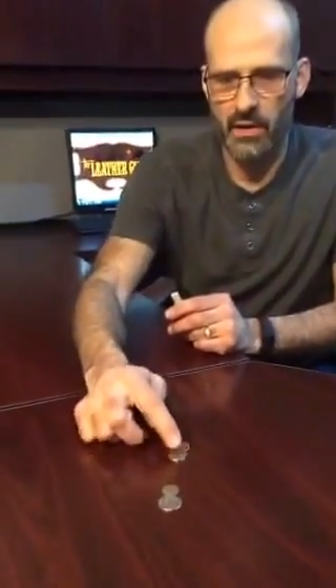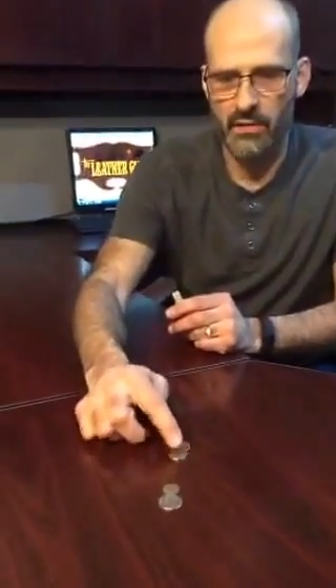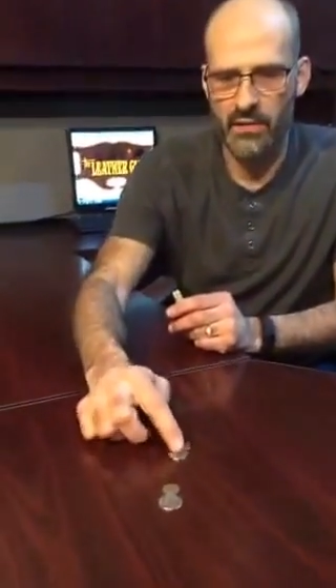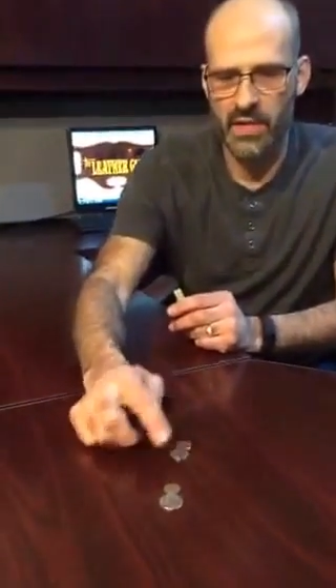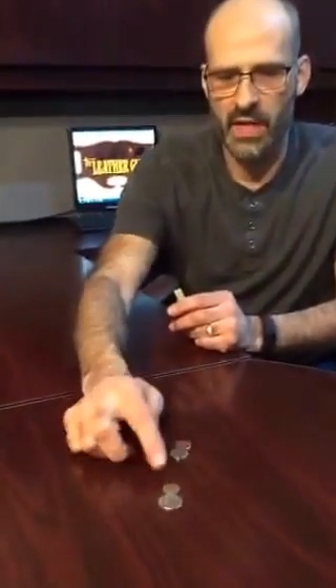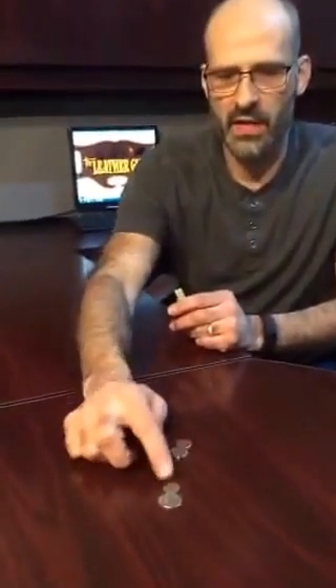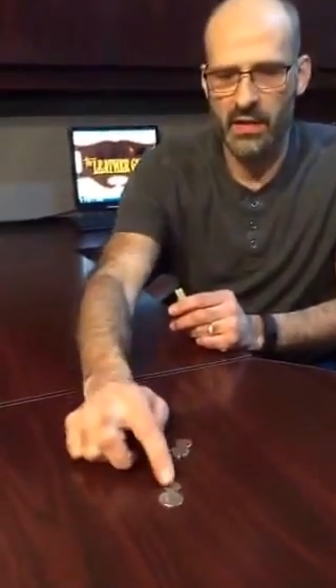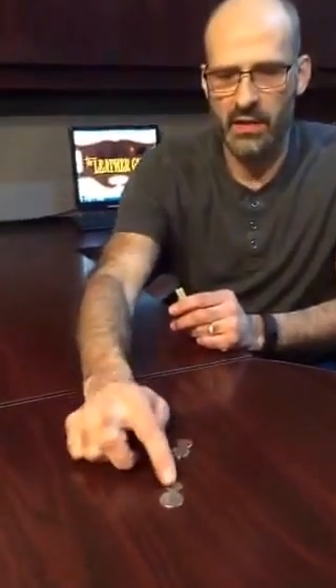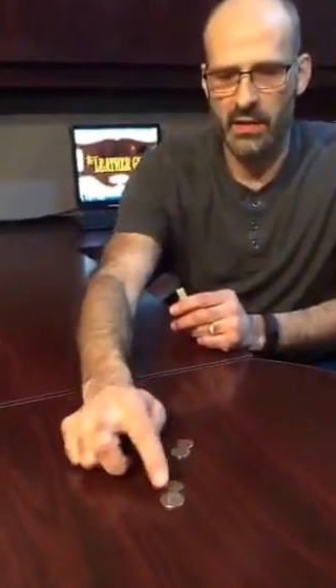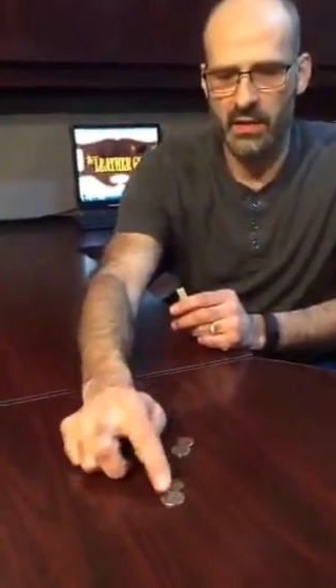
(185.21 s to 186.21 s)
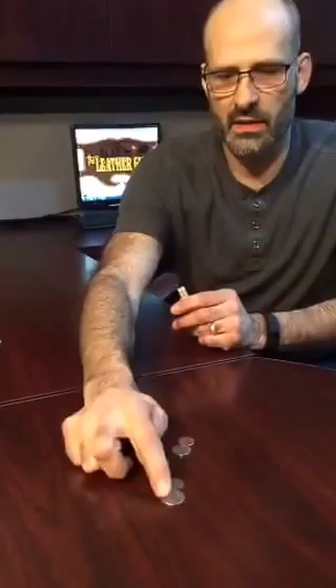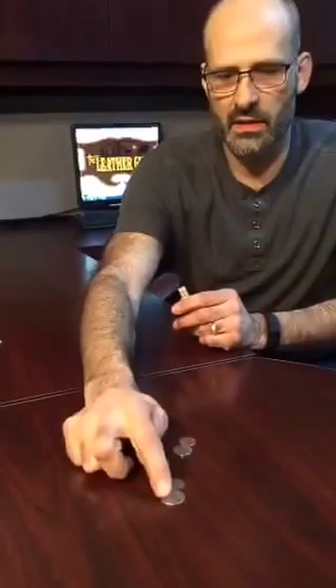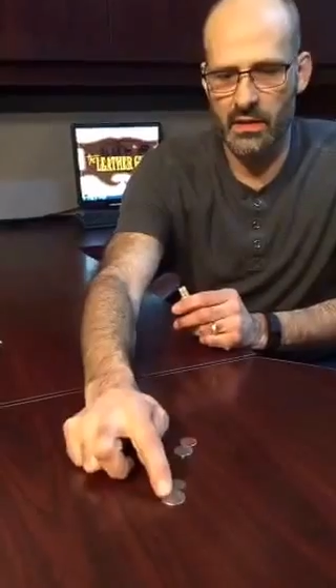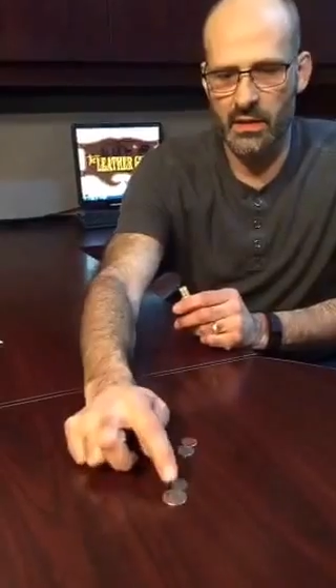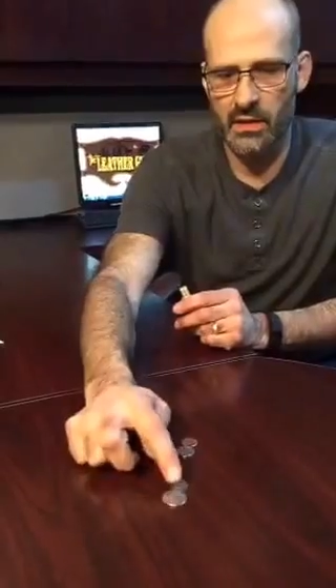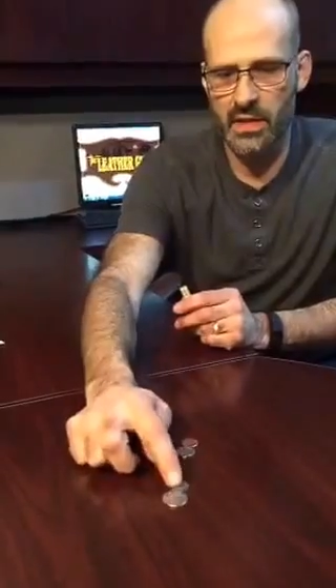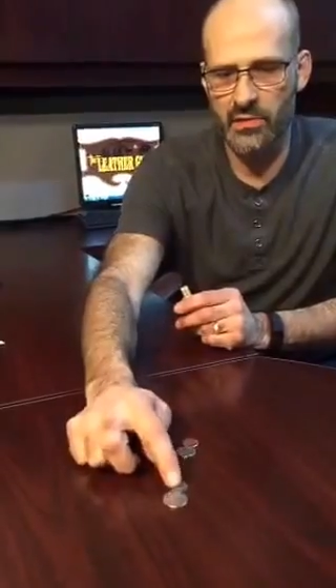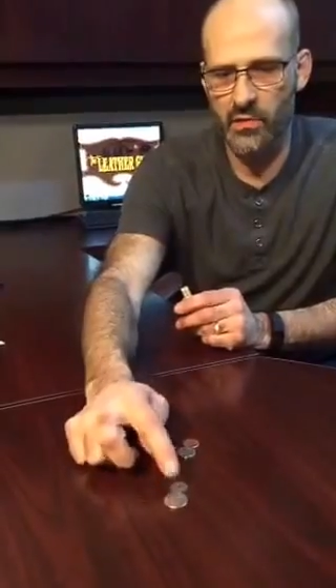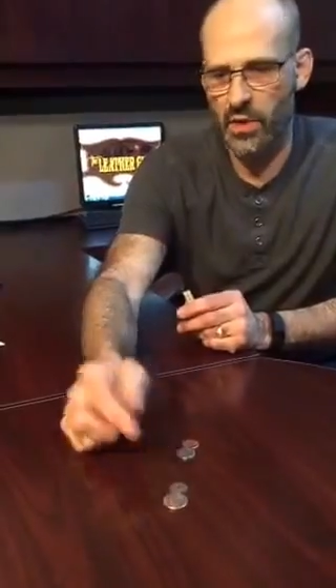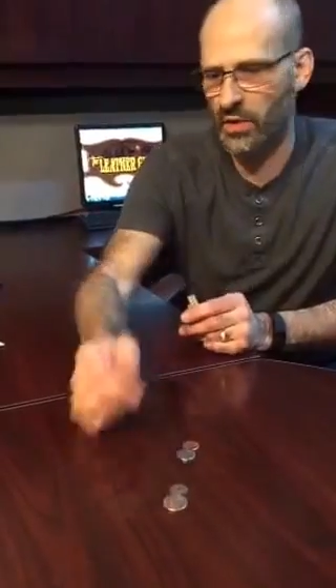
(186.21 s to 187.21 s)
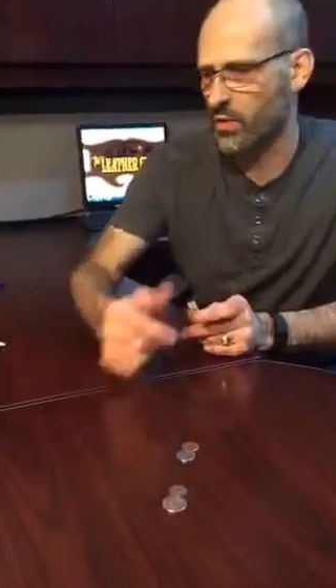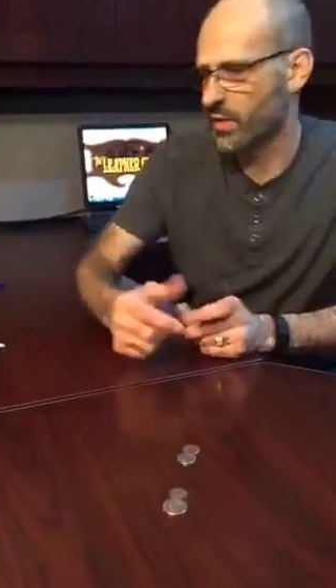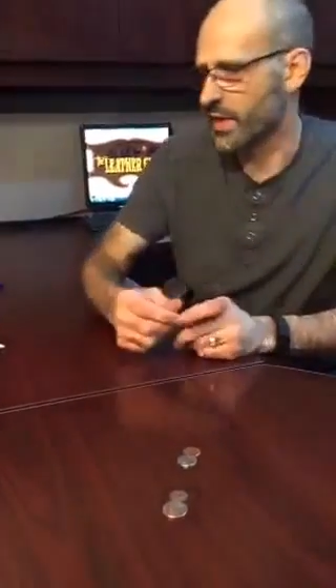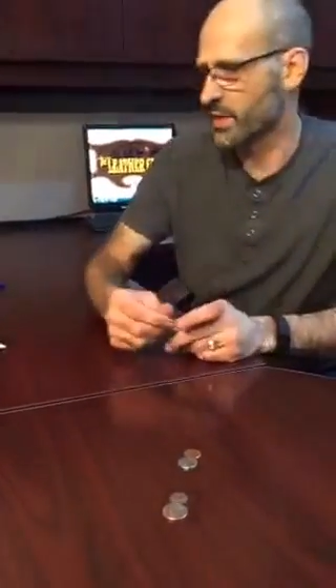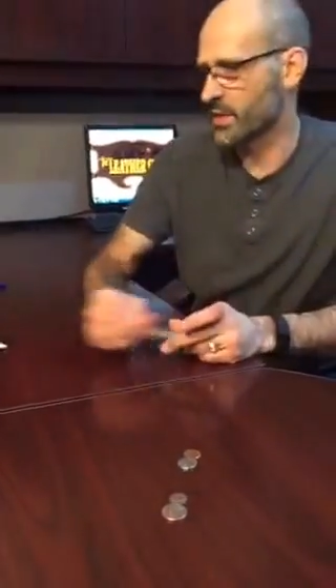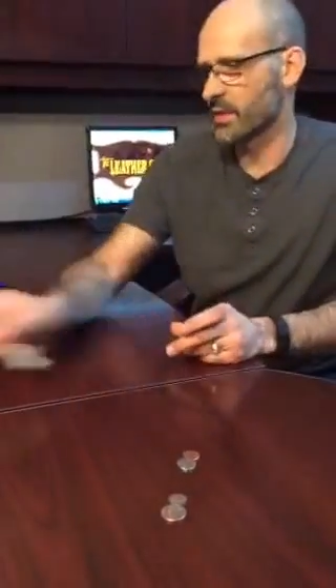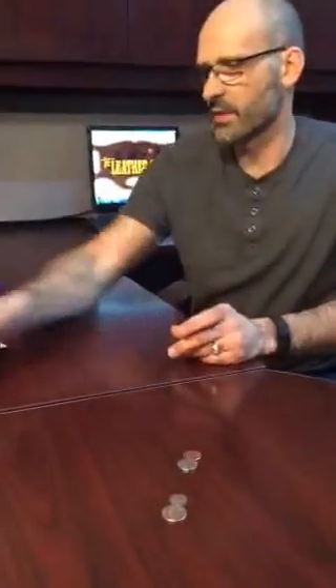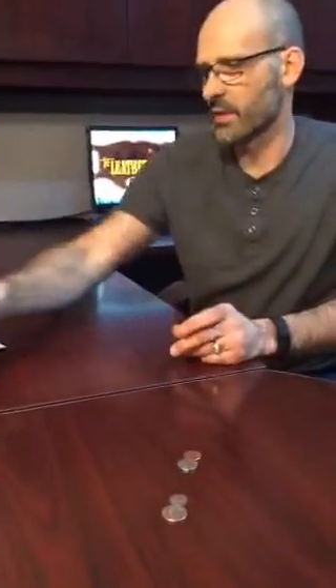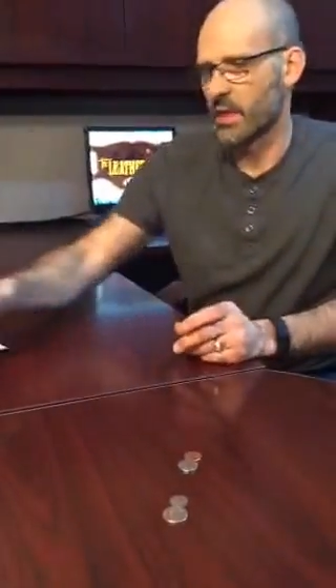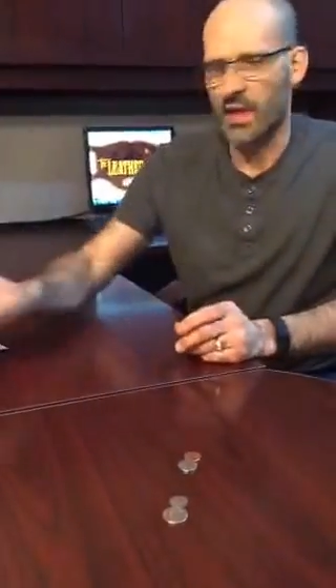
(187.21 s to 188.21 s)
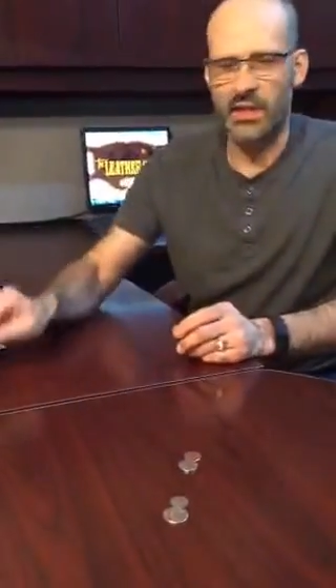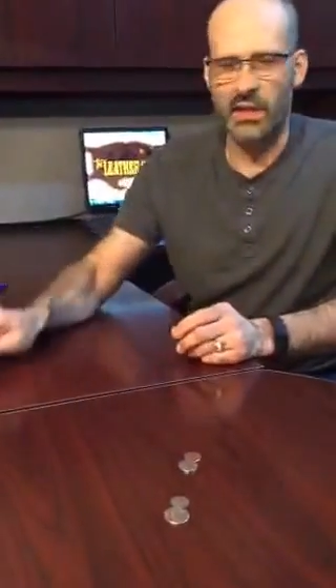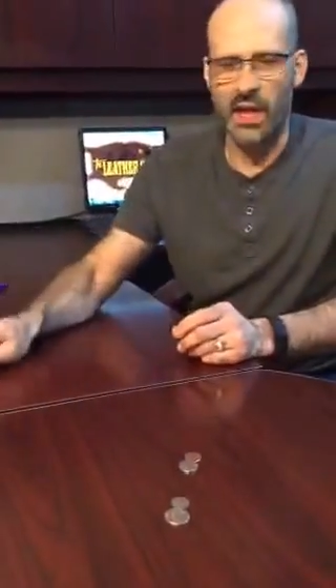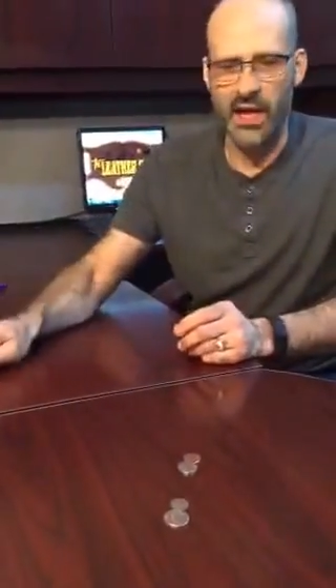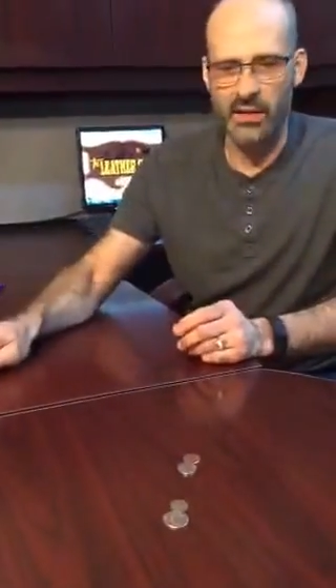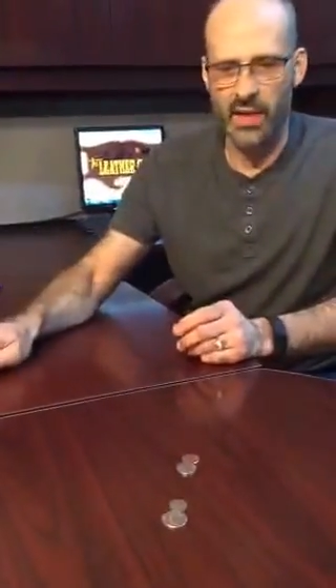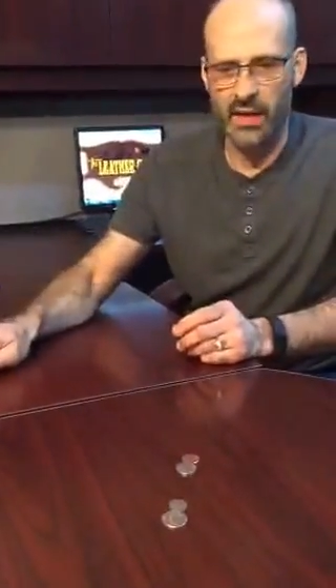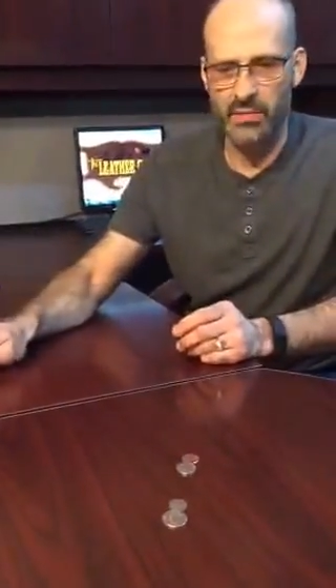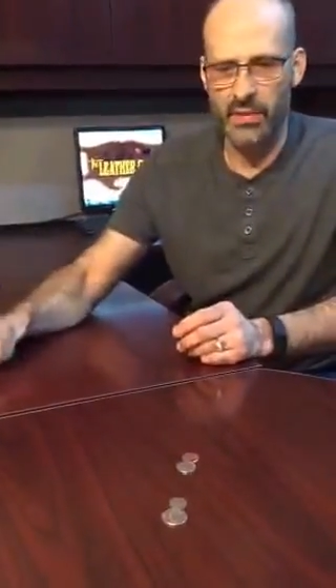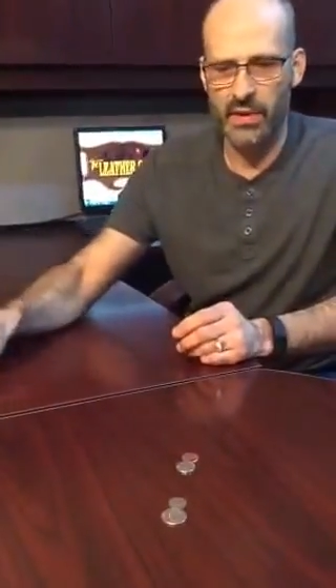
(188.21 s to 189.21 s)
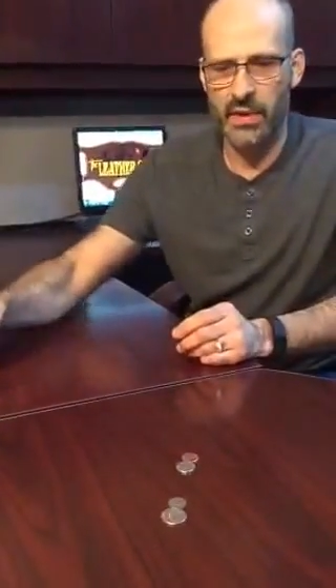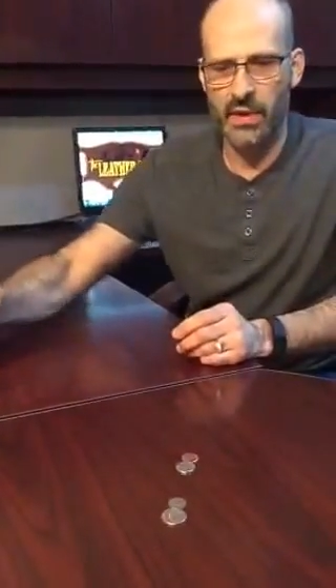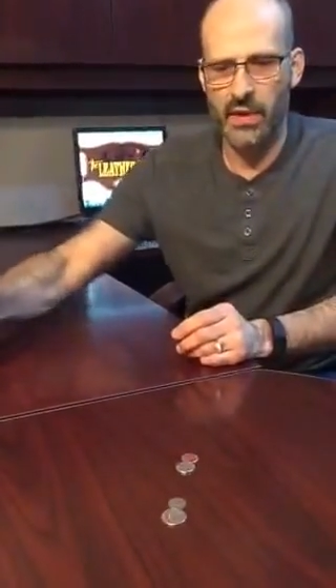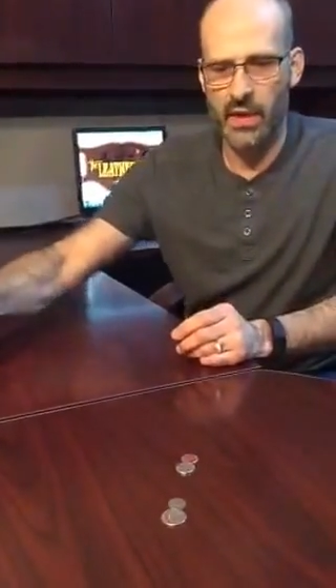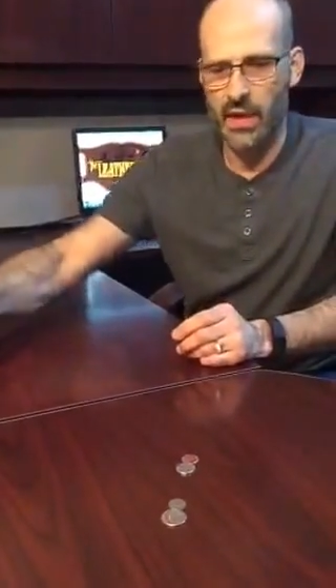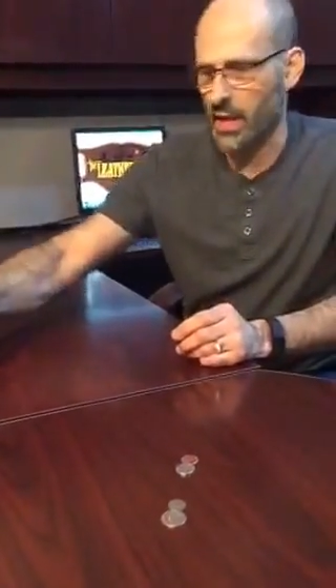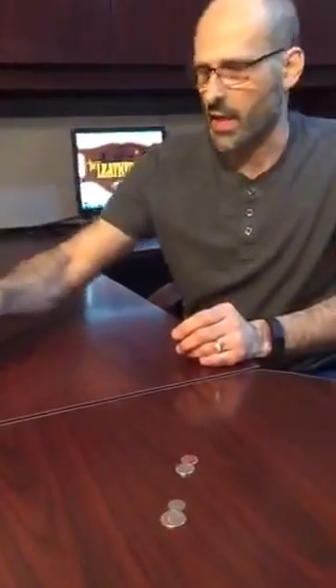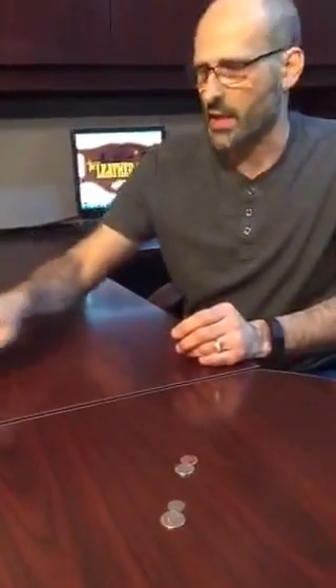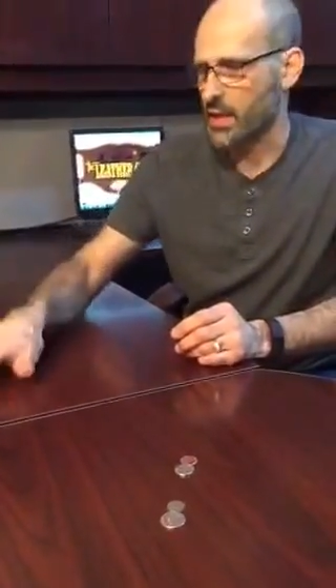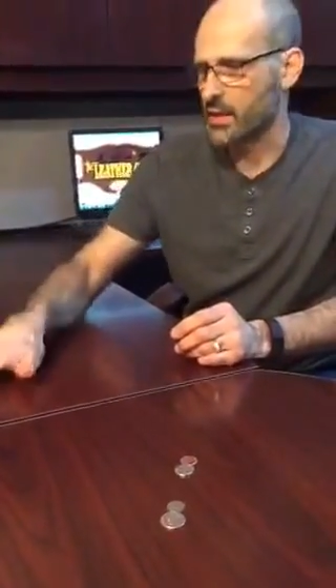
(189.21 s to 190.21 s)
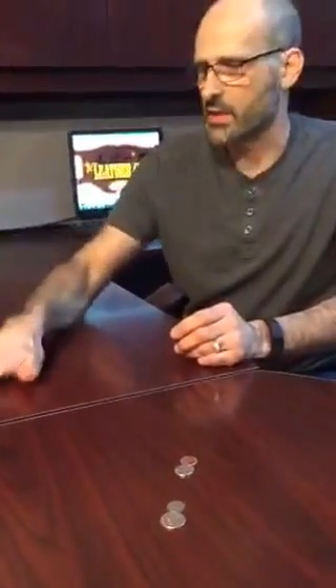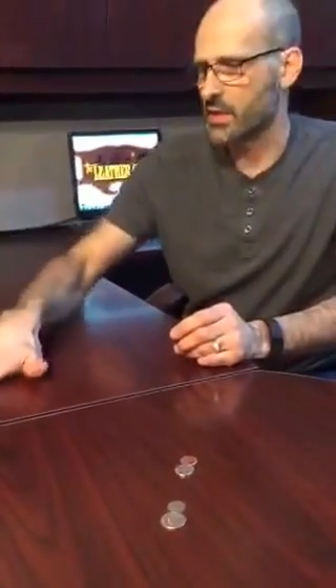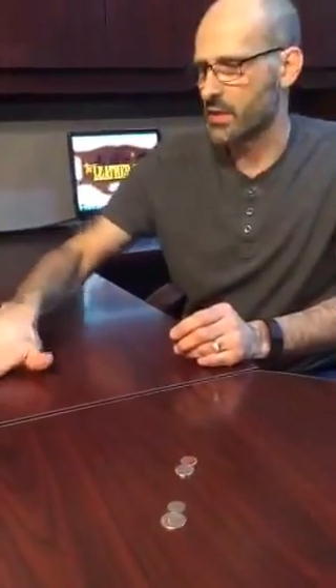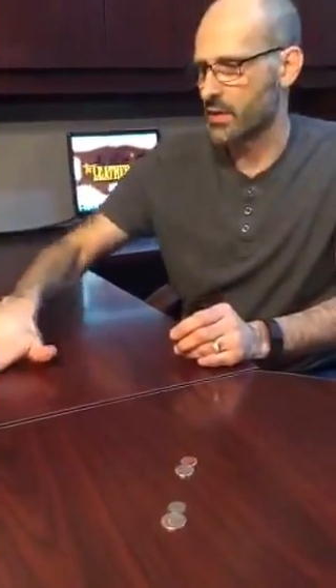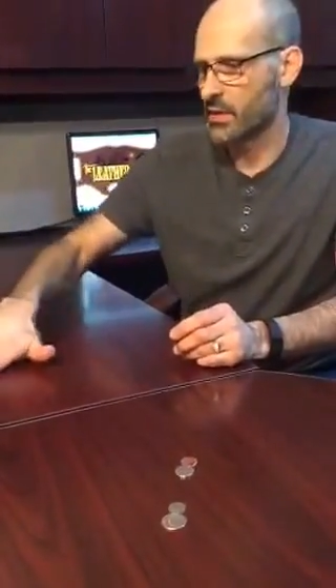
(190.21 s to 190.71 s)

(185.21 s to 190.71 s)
If you take these 4 coins and you line them up and